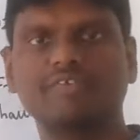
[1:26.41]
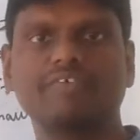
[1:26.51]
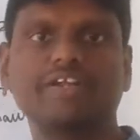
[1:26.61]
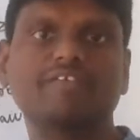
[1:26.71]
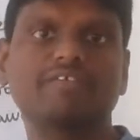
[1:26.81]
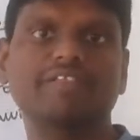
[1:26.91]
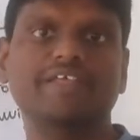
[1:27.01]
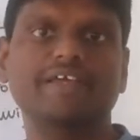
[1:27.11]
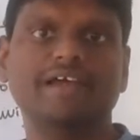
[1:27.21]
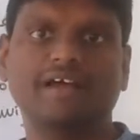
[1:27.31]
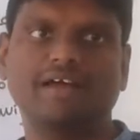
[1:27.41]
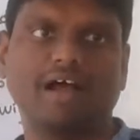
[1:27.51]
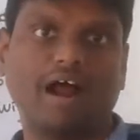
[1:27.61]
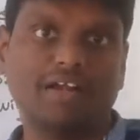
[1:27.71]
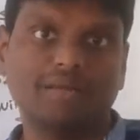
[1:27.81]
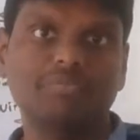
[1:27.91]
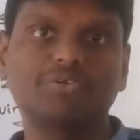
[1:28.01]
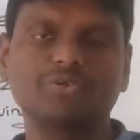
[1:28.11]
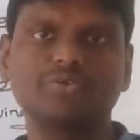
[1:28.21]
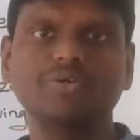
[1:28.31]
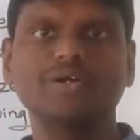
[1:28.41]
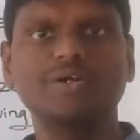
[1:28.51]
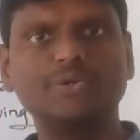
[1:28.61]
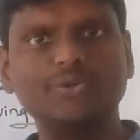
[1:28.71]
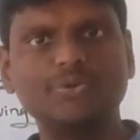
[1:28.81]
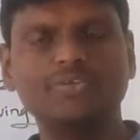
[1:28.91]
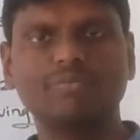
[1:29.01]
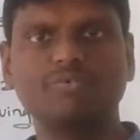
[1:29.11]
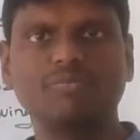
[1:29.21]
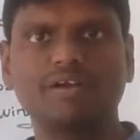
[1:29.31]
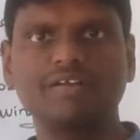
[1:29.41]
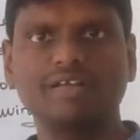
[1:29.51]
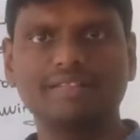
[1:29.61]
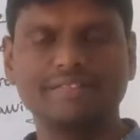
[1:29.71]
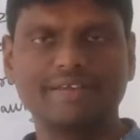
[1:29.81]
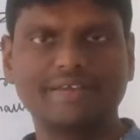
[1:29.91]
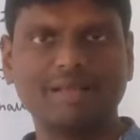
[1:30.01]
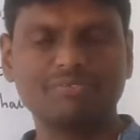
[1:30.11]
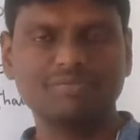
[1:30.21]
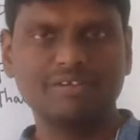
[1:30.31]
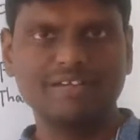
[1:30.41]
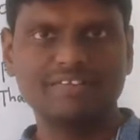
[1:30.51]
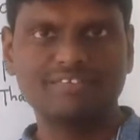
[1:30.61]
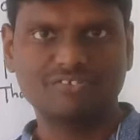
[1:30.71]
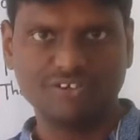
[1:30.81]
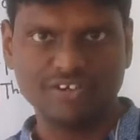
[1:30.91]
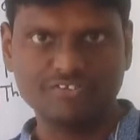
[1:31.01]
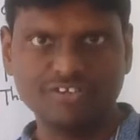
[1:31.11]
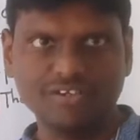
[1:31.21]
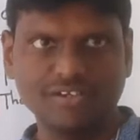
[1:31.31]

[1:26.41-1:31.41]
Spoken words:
When they attempt to do the movement, the capsule will get stretched.